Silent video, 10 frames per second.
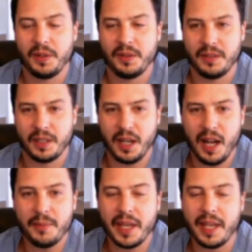the
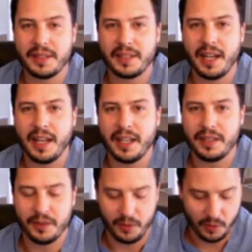combat side
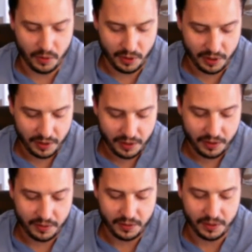or
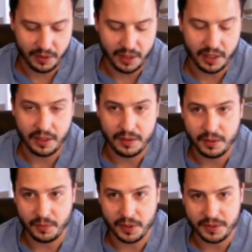
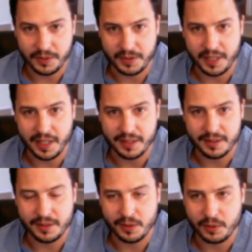the resource side.
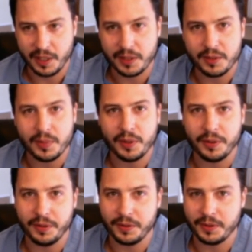Don't try to do
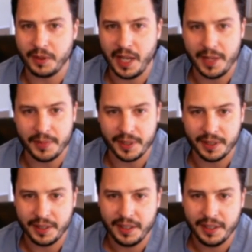both. Don't do a hyper.